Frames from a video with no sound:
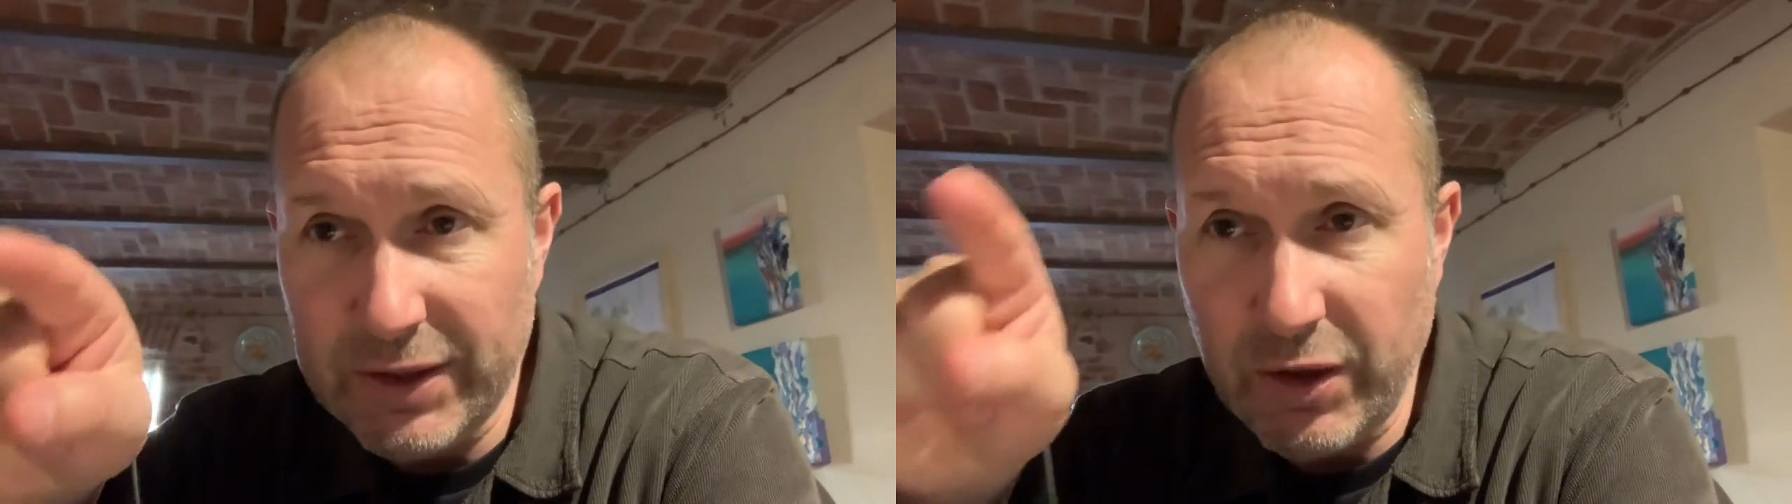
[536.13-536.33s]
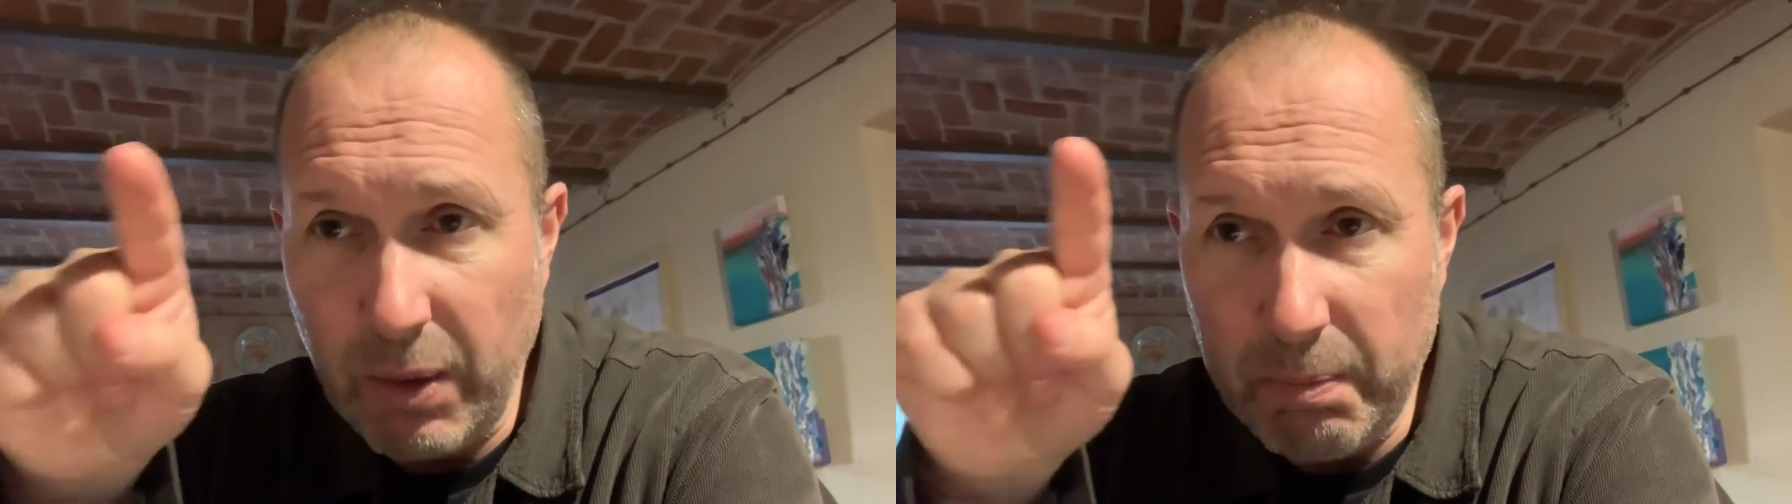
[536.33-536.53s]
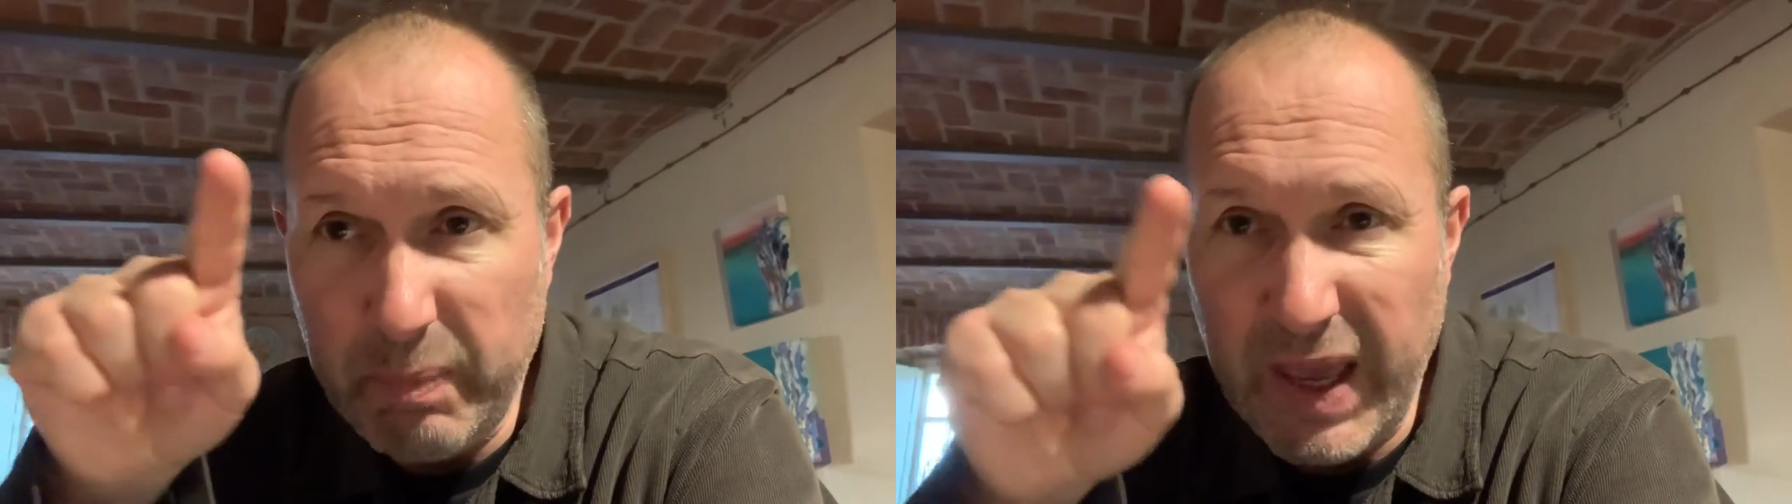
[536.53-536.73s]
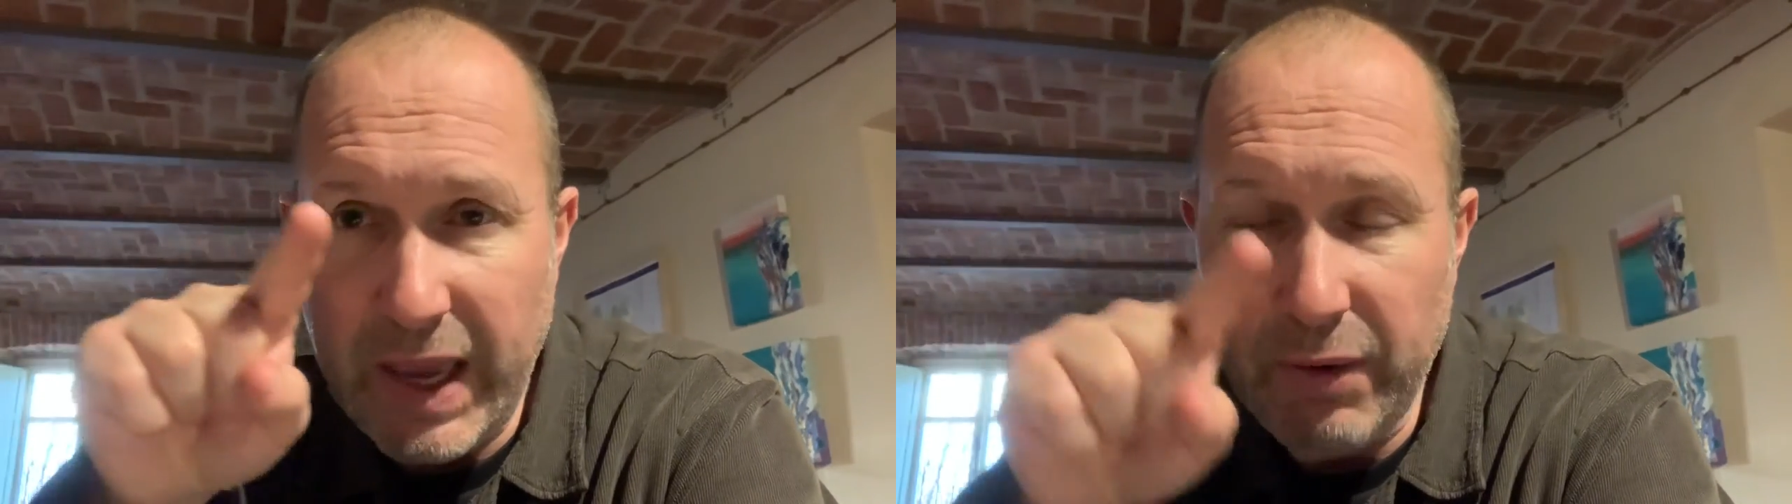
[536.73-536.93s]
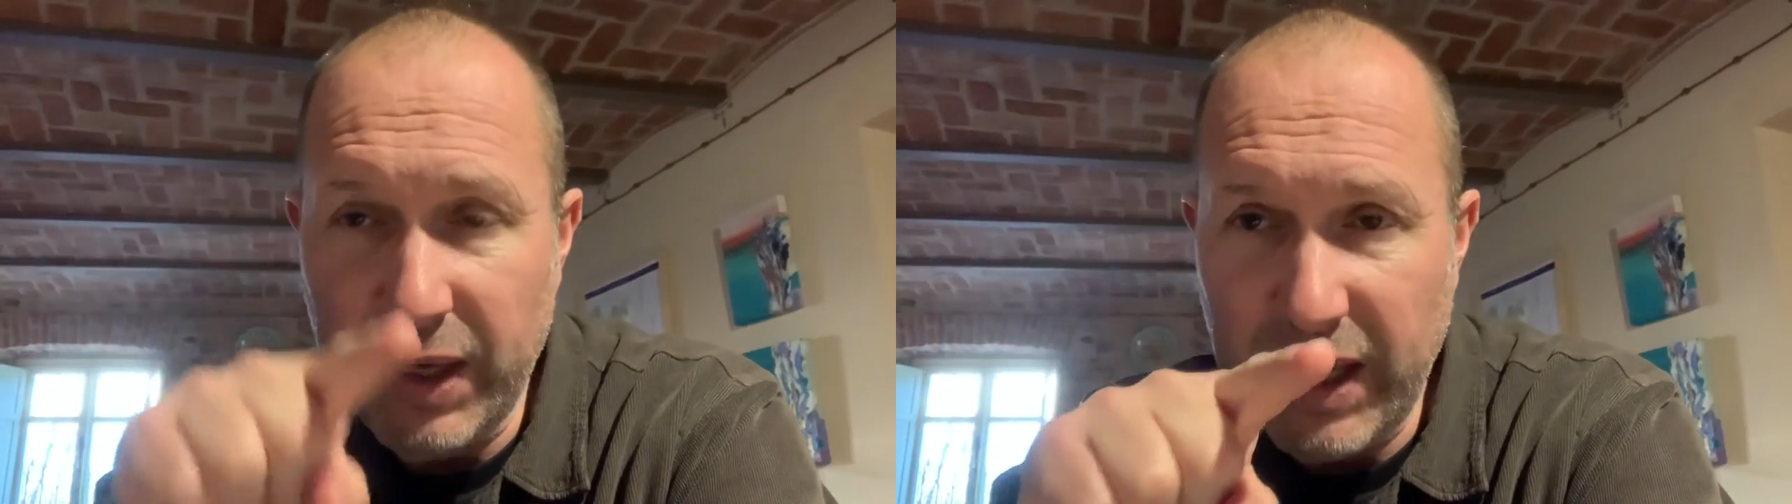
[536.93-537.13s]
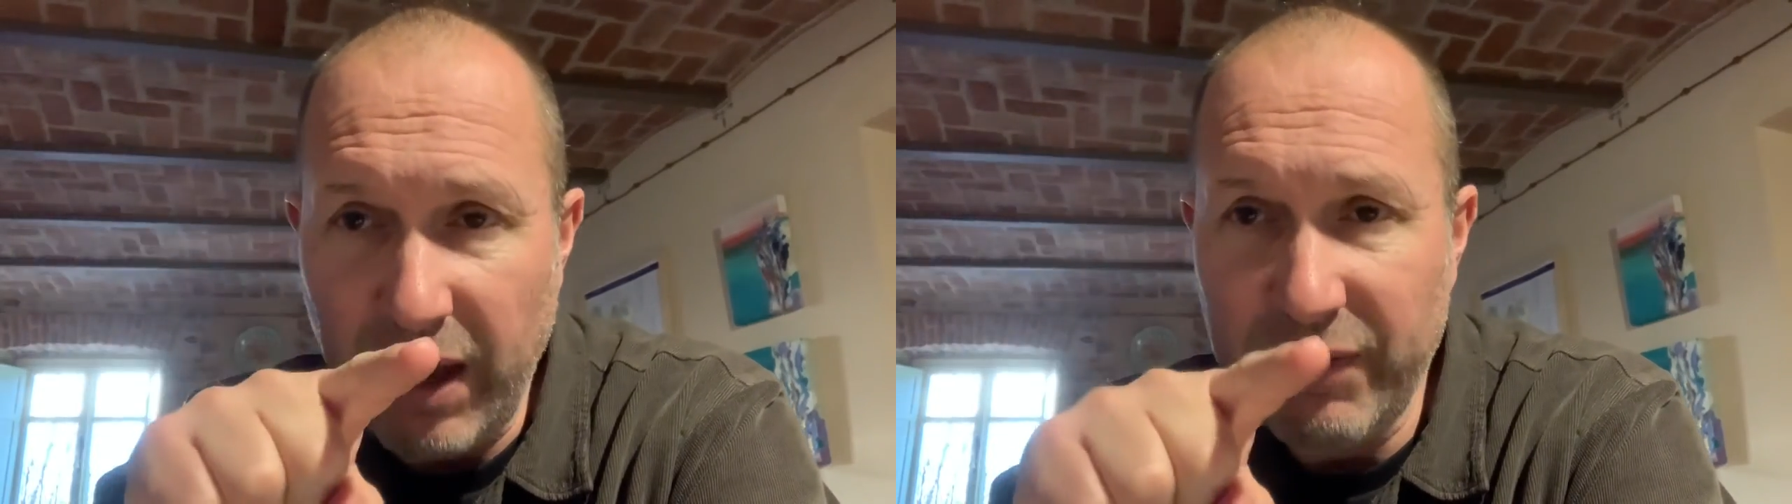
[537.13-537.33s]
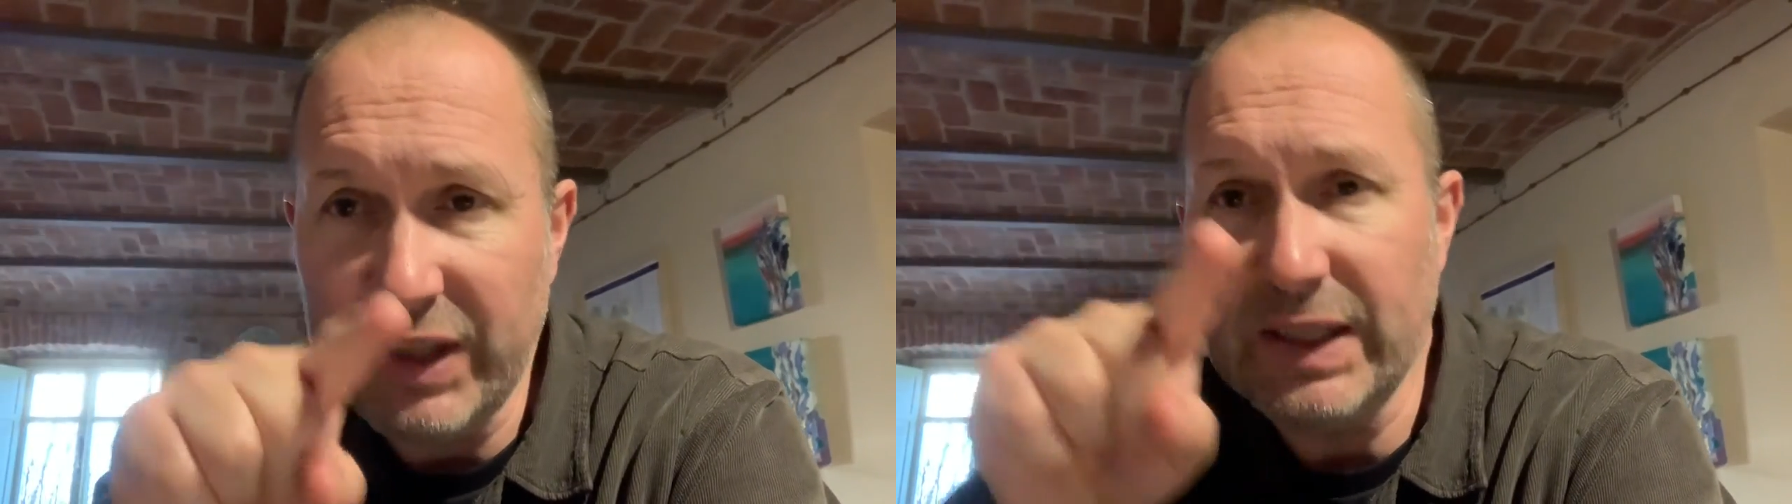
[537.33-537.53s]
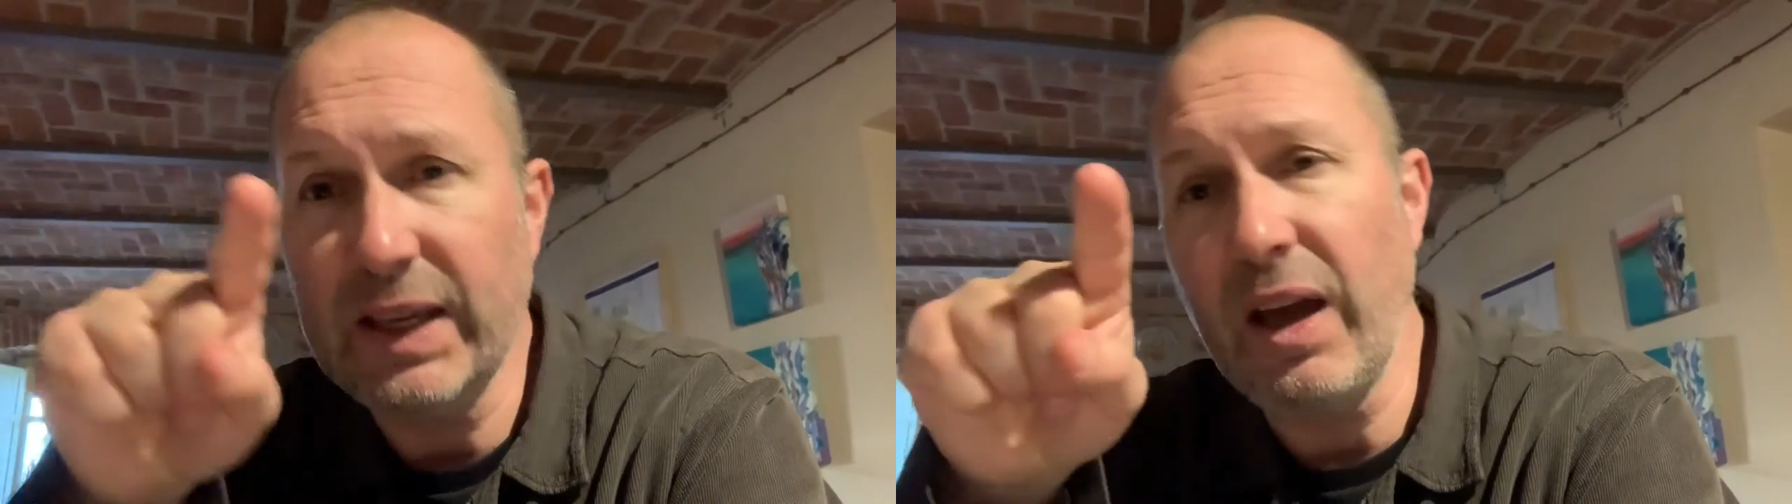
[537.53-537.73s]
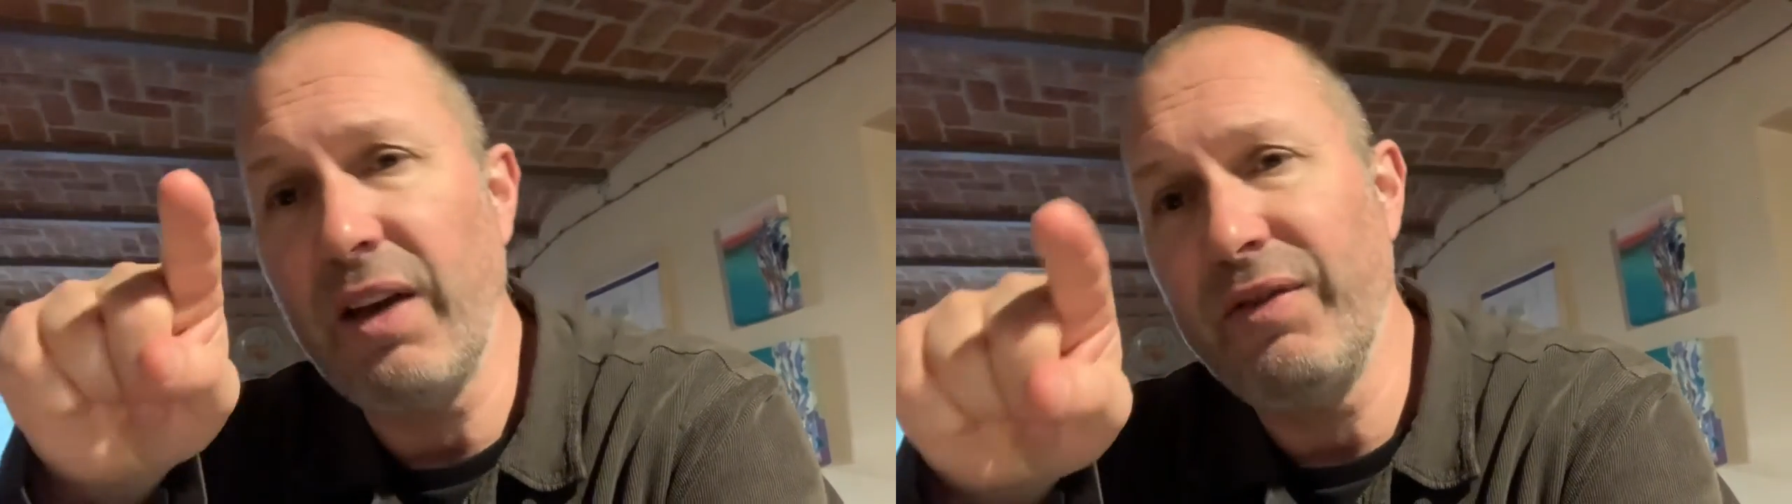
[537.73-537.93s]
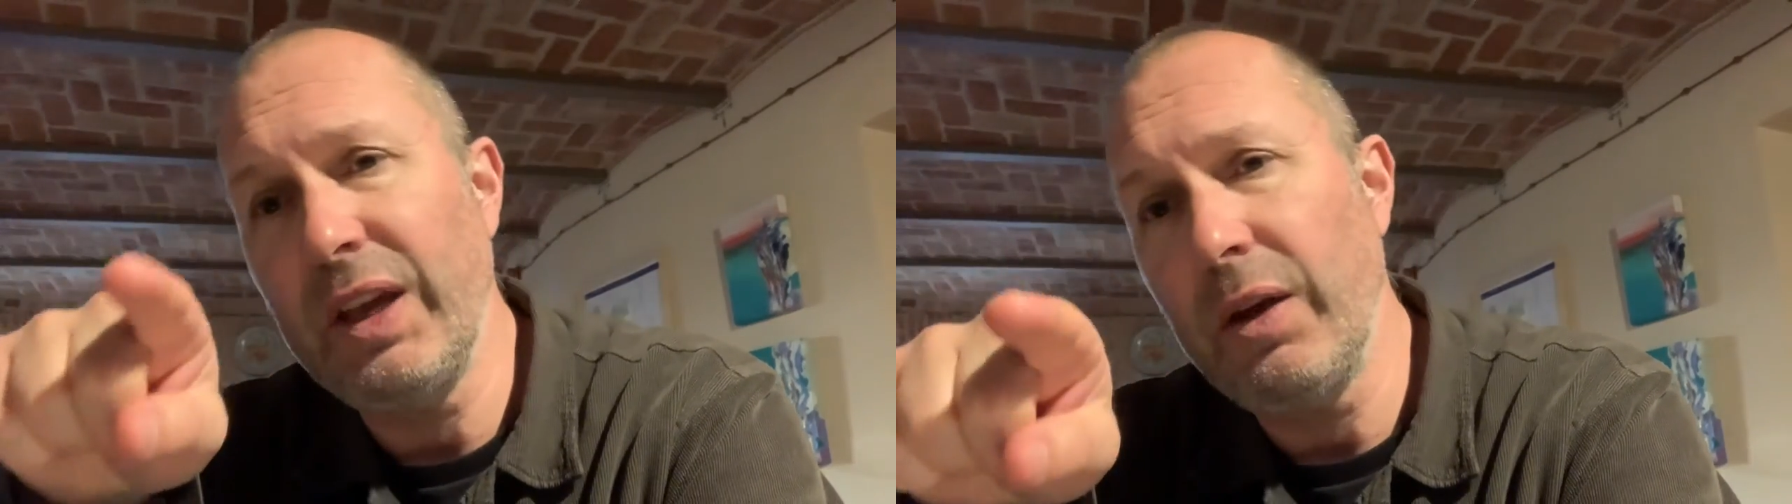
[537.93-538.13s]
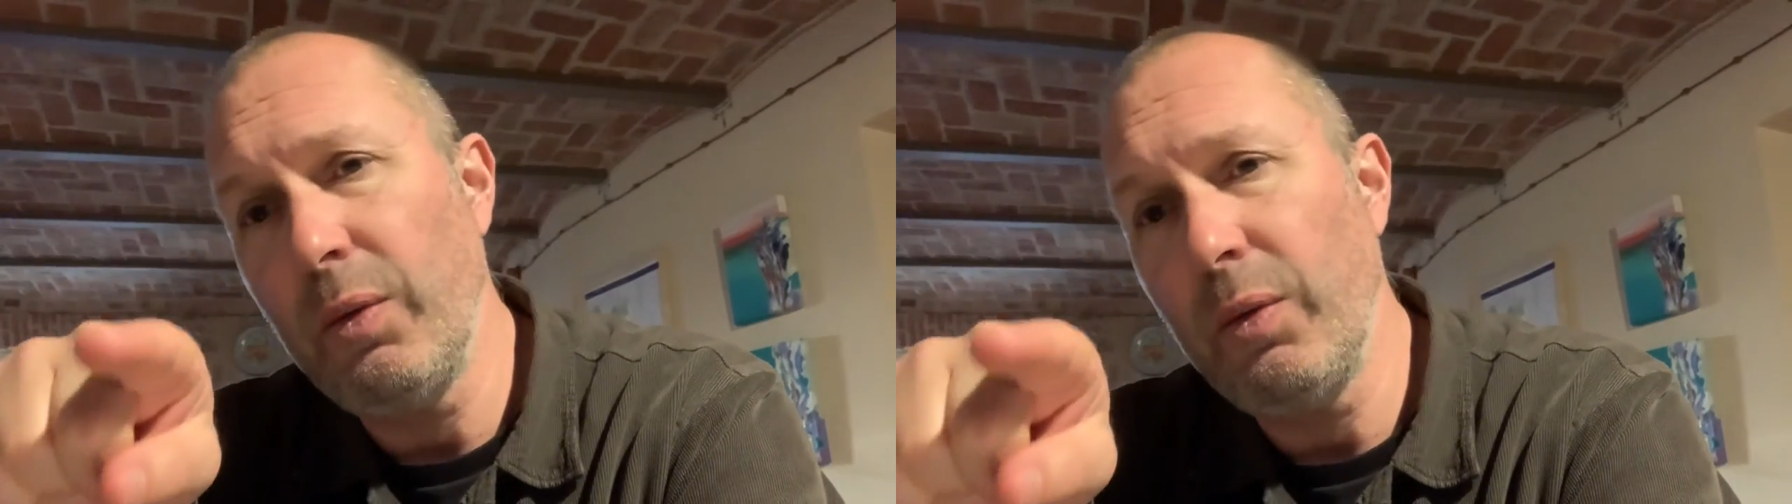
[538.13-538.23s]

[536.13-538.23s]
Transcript: compare a Gavi di Gavi